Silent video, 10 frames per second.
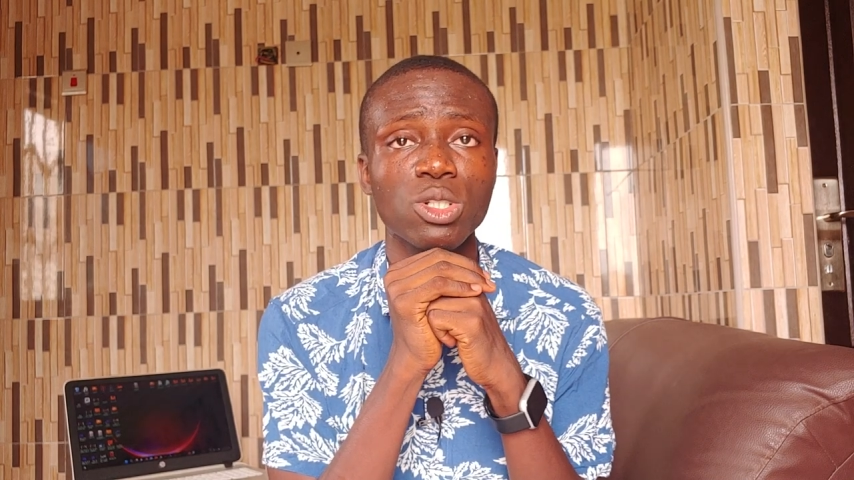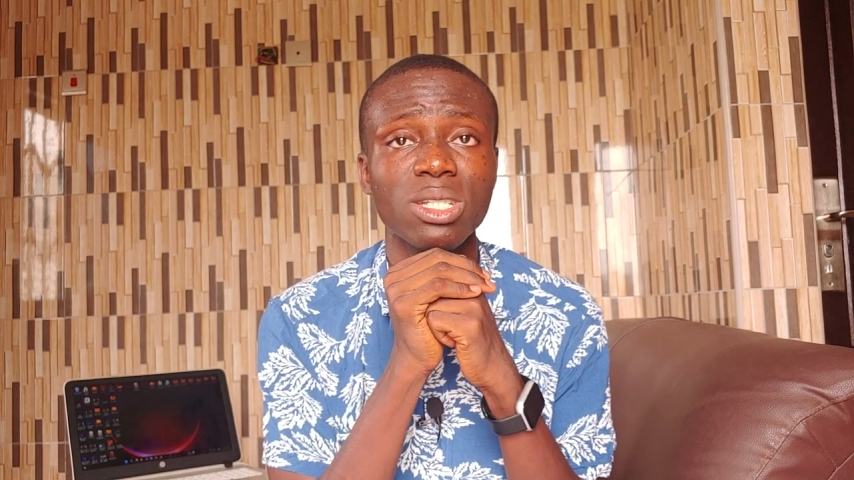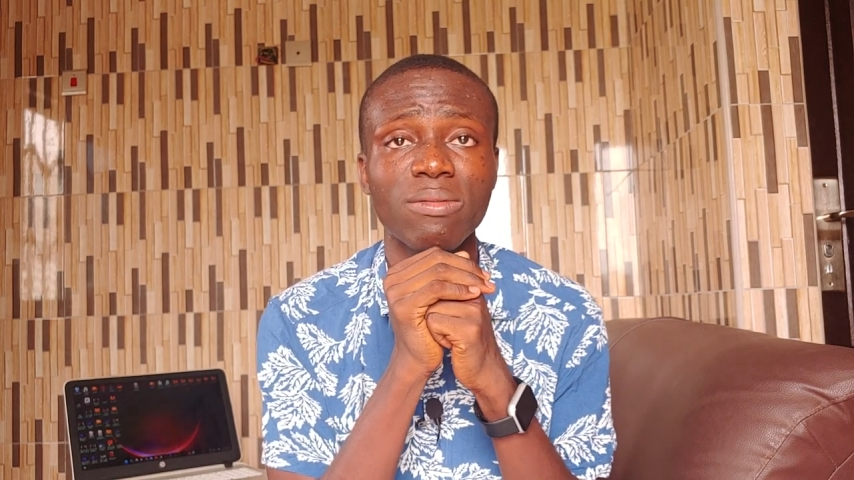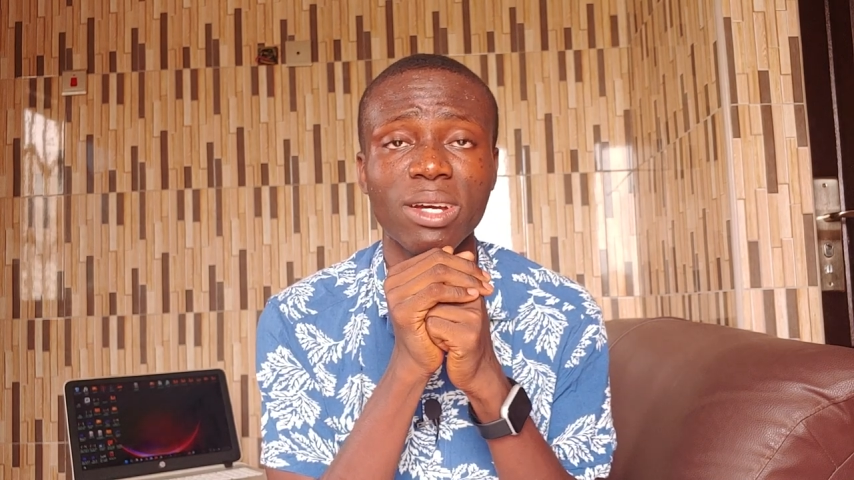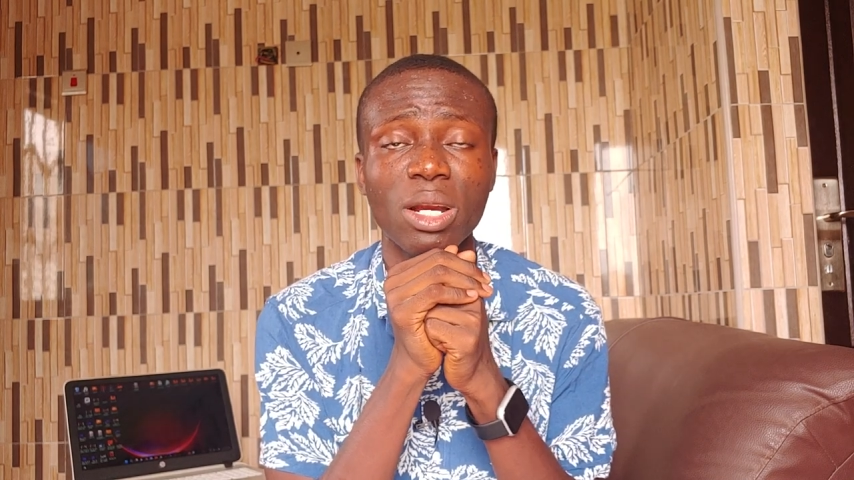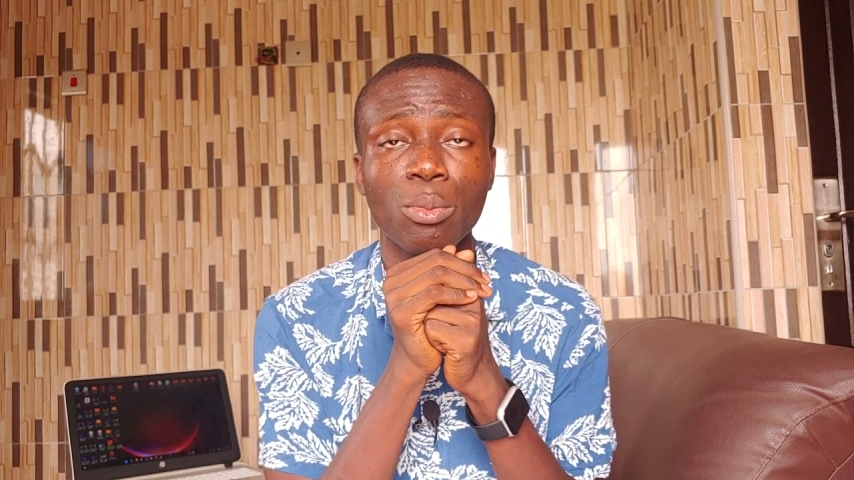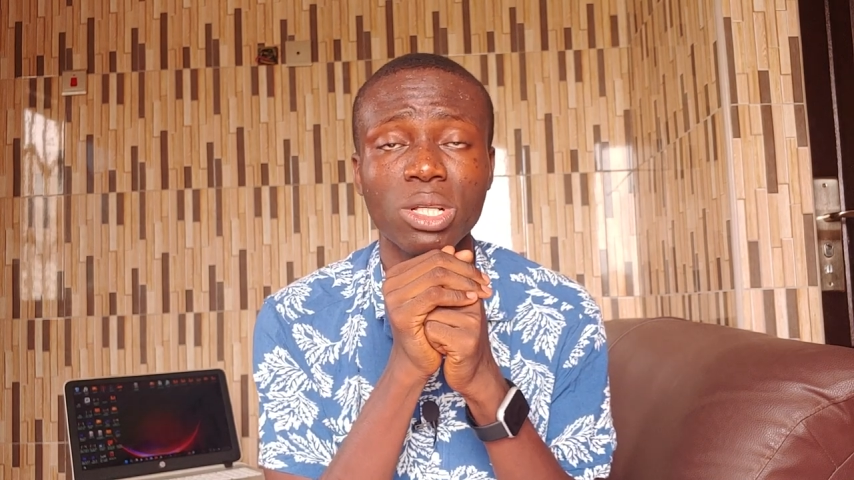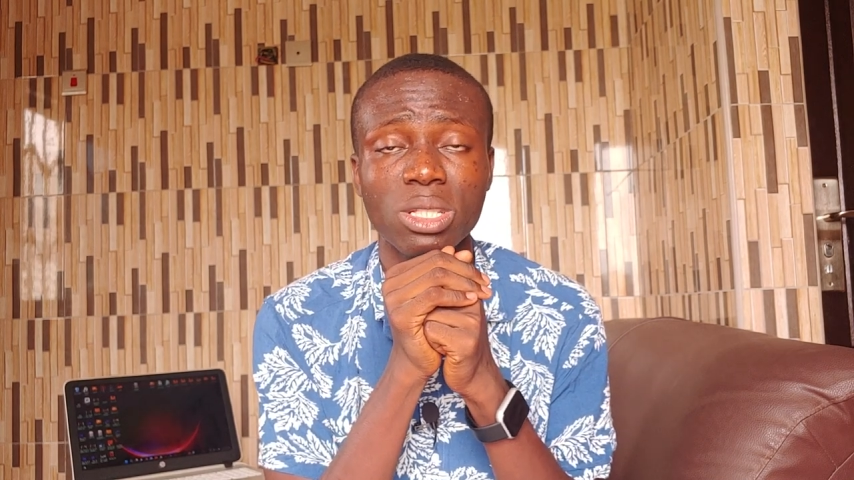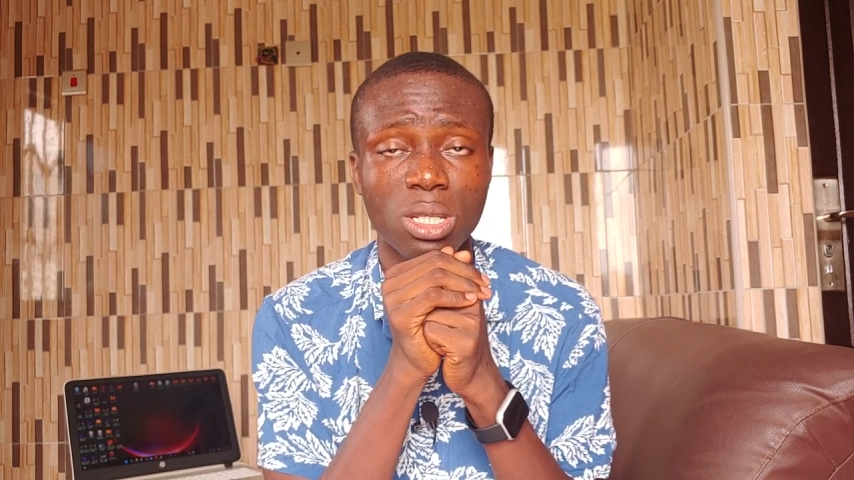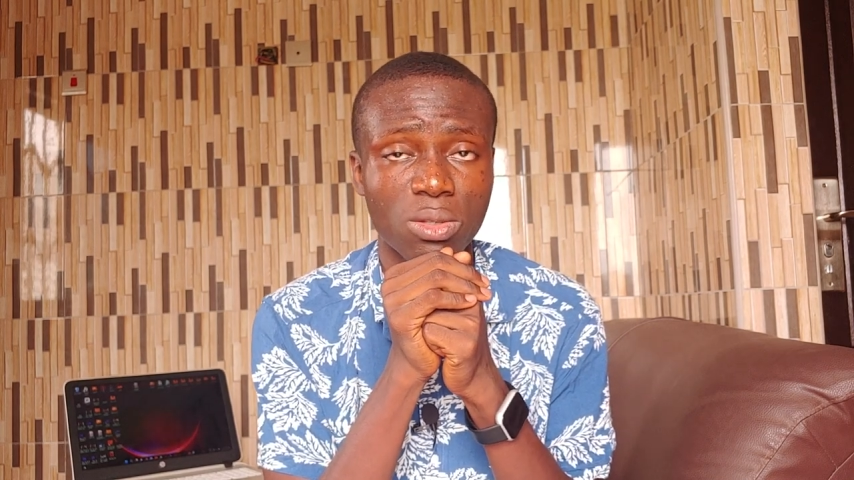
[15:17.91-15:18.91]
which is the final
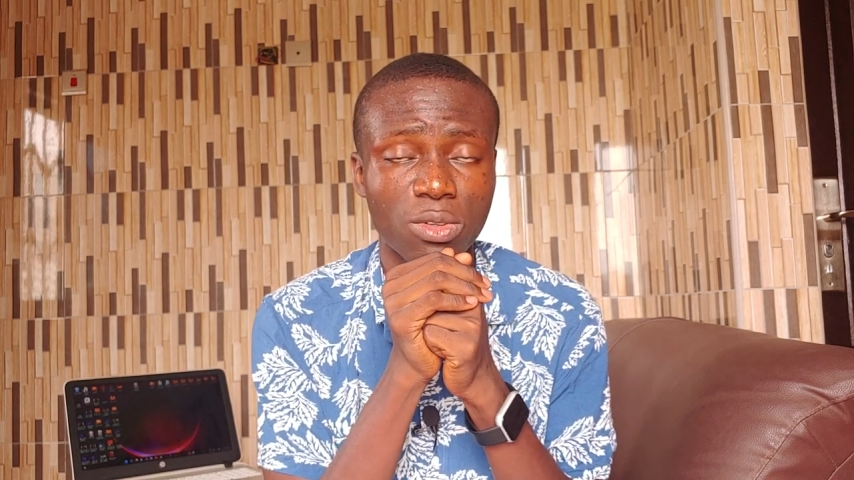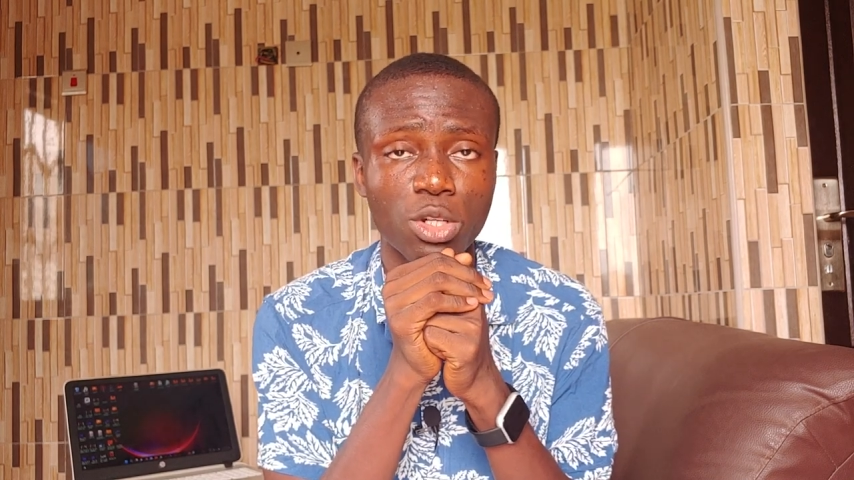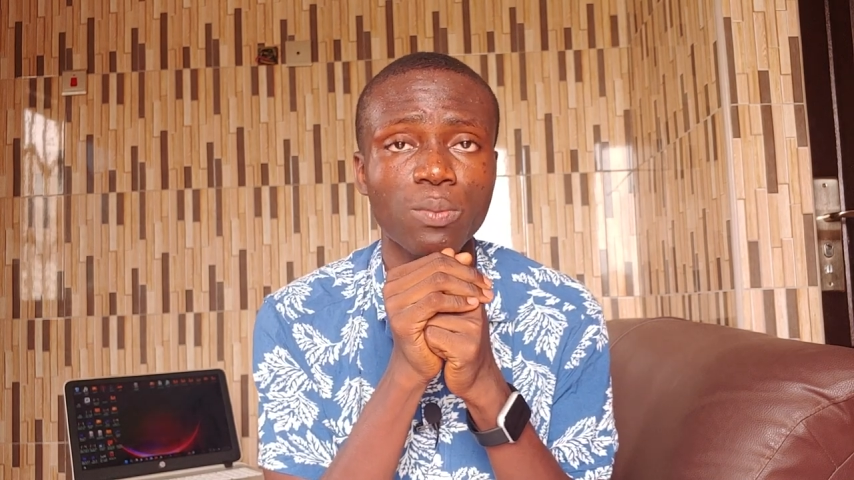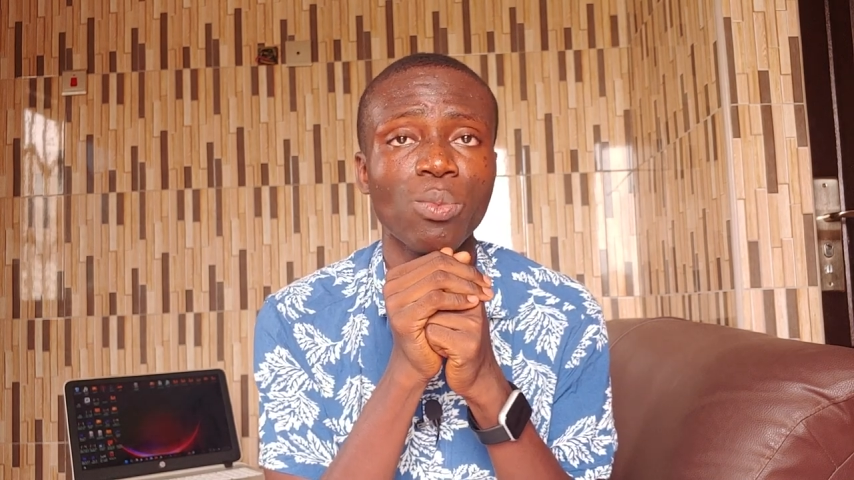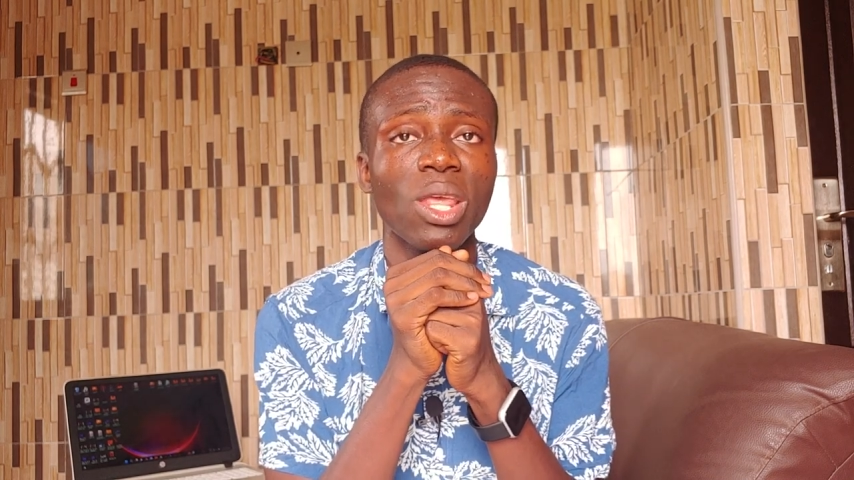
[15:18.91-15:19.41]
point in this video.